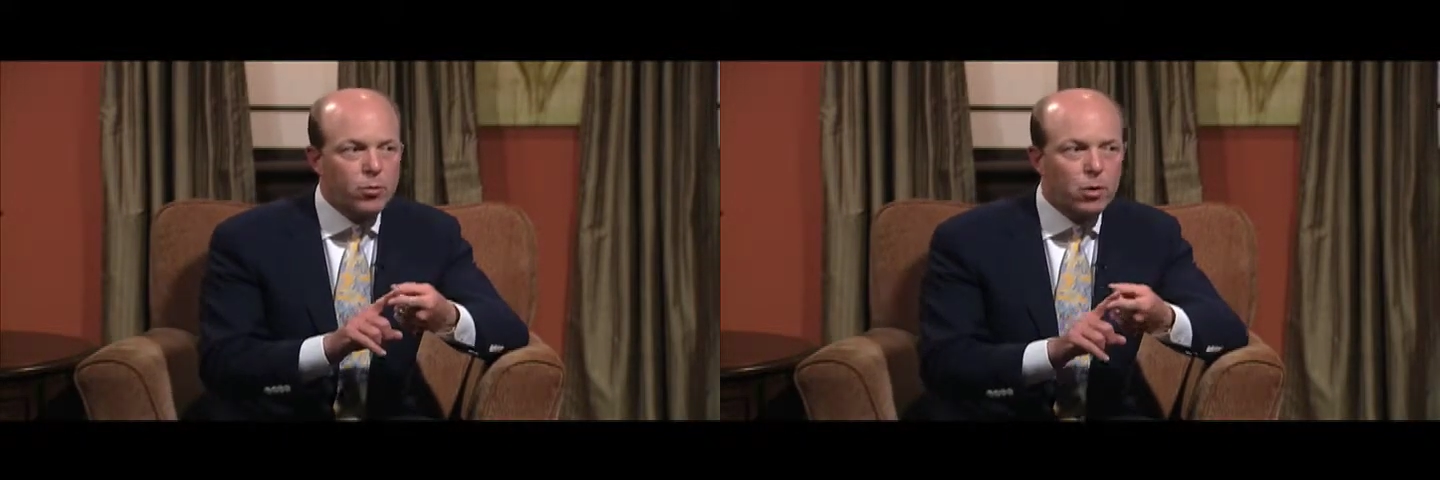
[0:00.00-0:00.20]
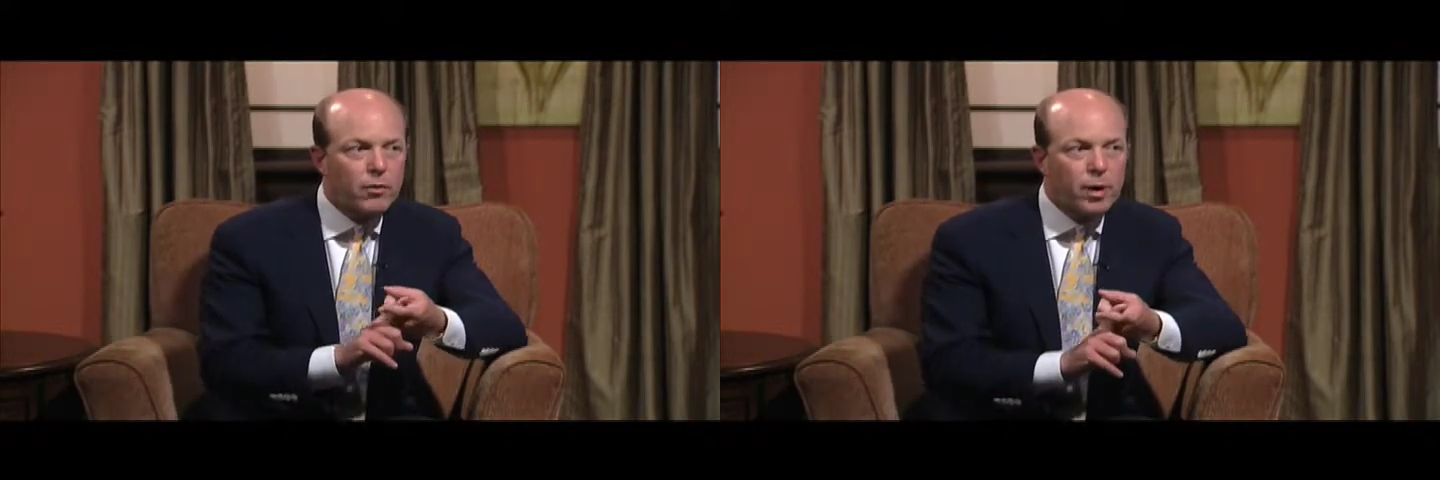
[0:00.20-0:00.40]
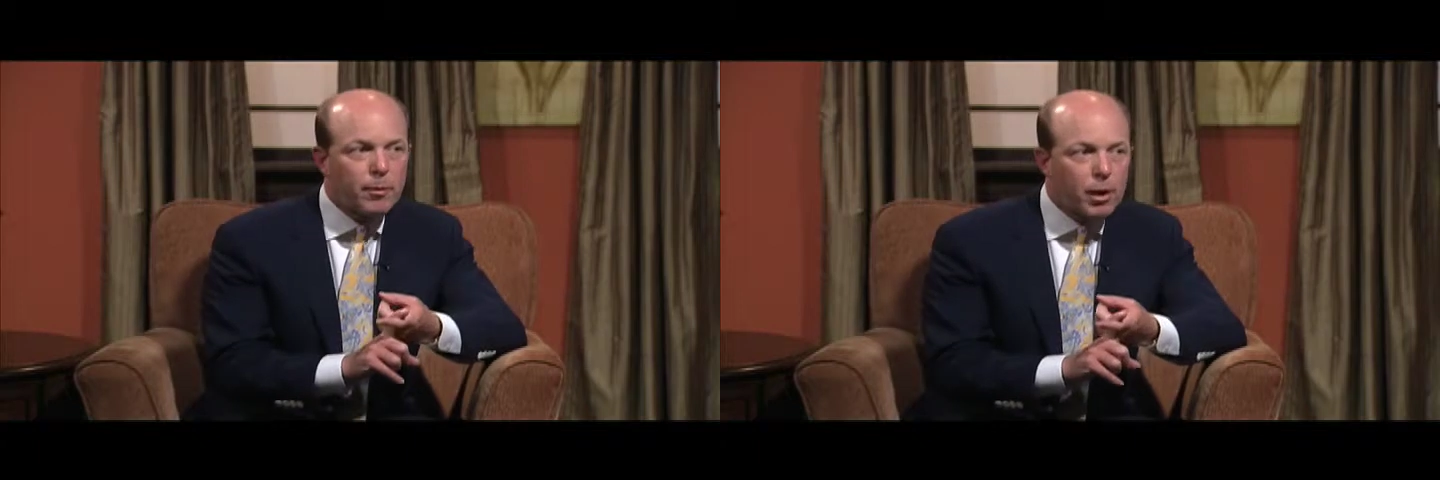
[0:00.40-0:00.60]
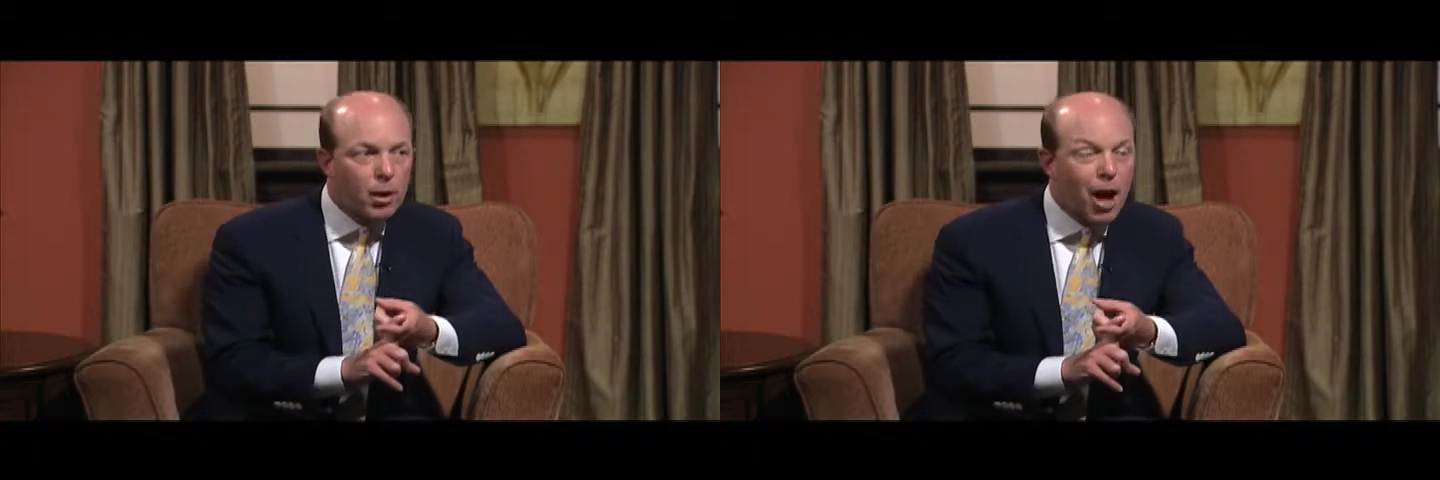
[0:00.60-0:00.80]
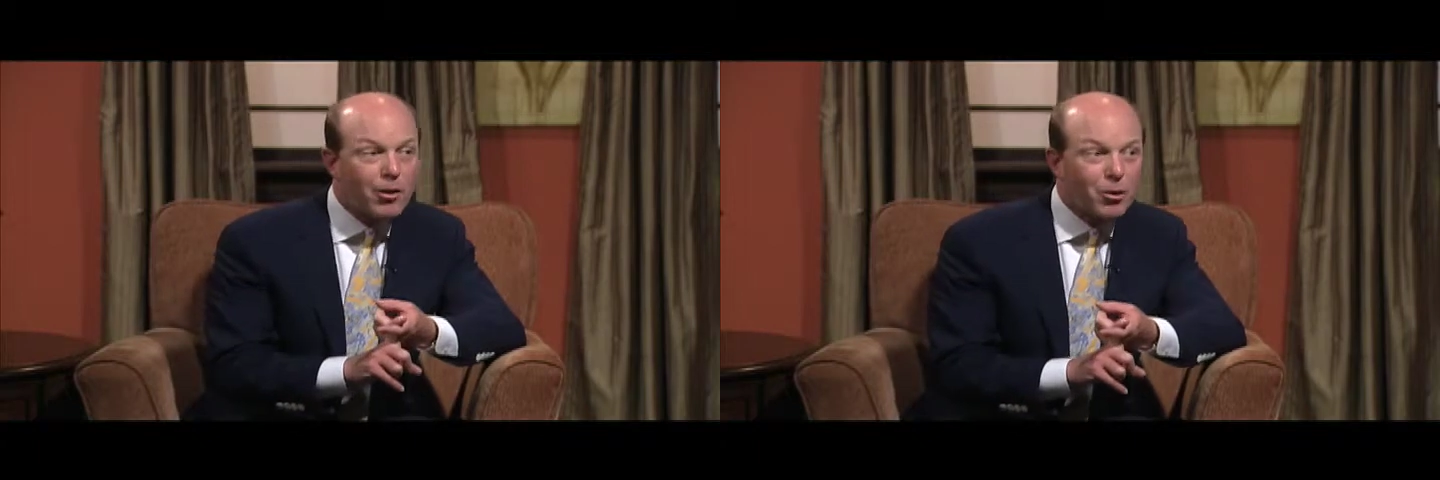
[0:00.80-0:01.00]
sort of
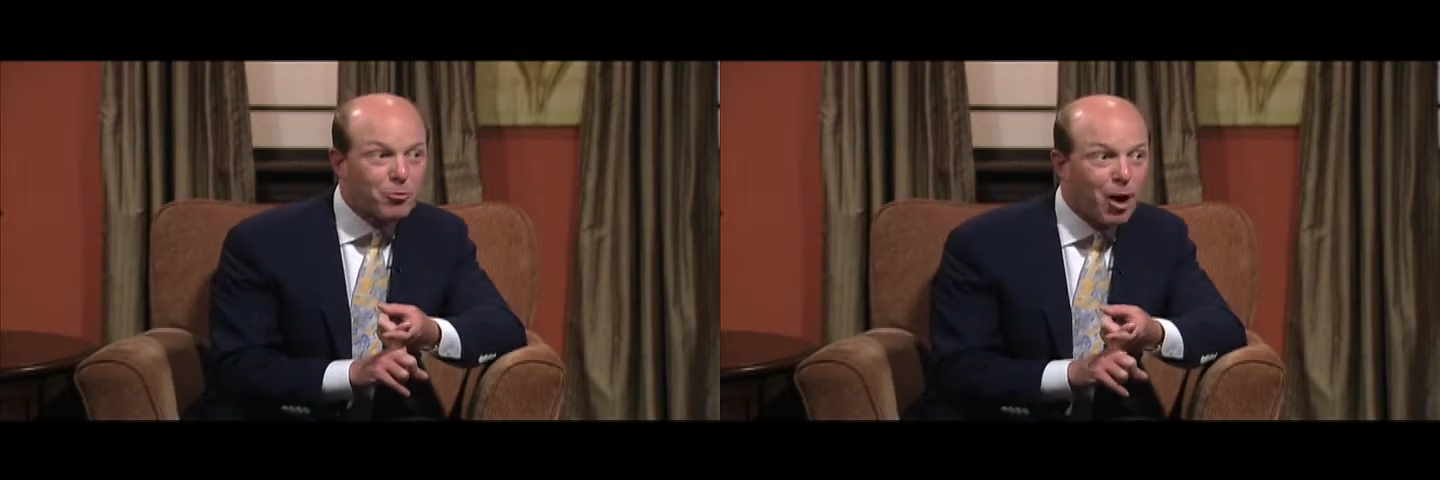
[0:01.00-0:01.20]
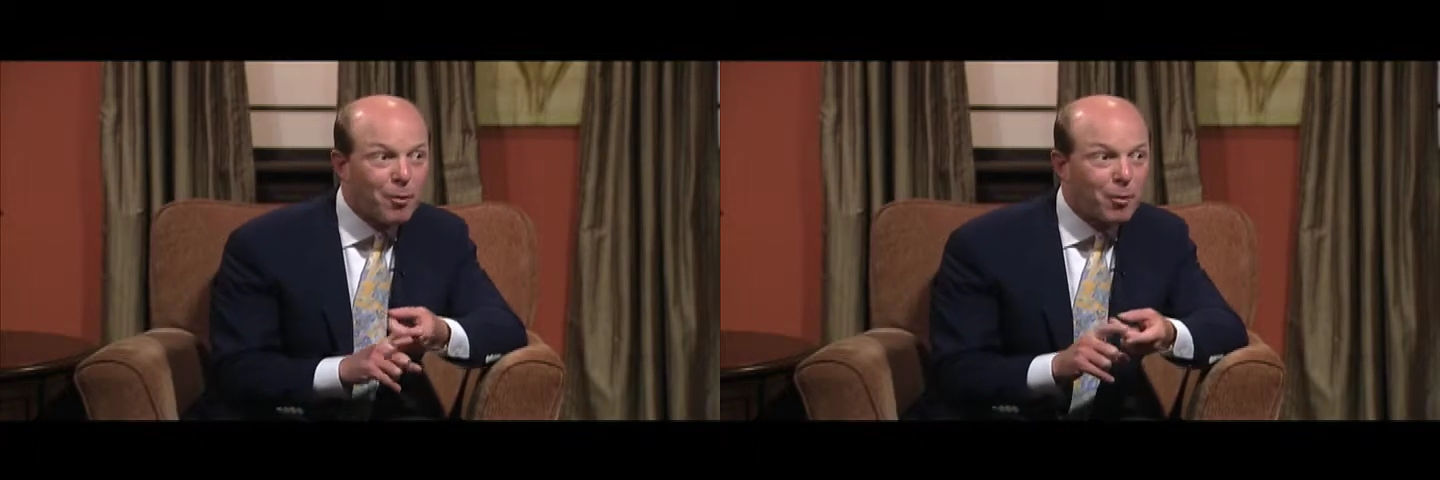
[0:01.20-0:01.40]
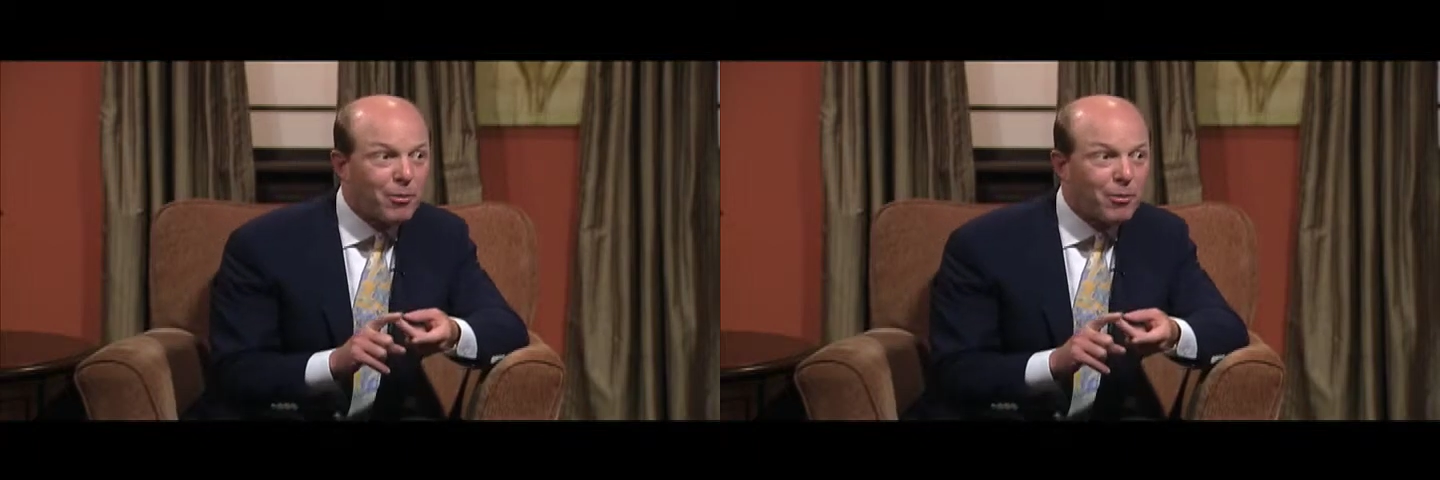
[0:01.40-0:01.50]
immunologic problem